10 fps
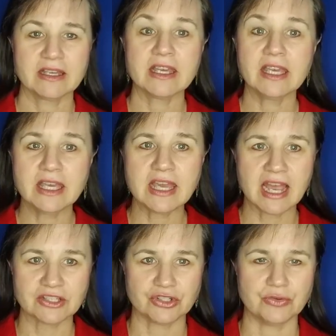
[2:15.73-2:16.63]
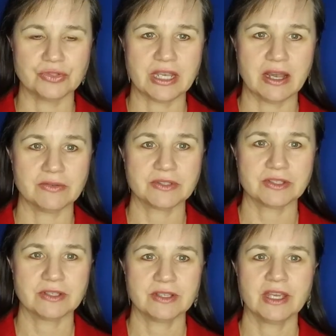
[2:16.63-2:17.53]
E has two sounds,
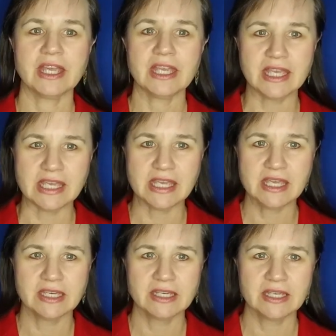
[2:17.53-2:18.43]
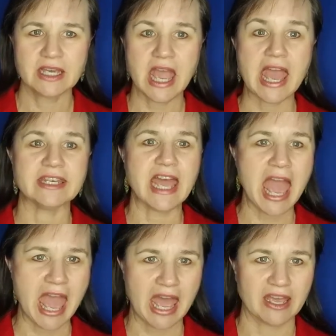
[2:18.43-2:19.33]
E and
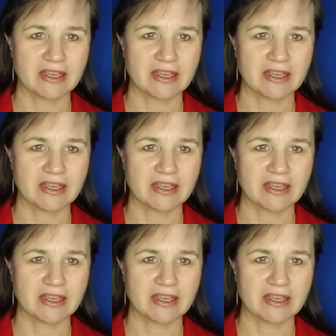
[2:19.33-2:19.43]
A.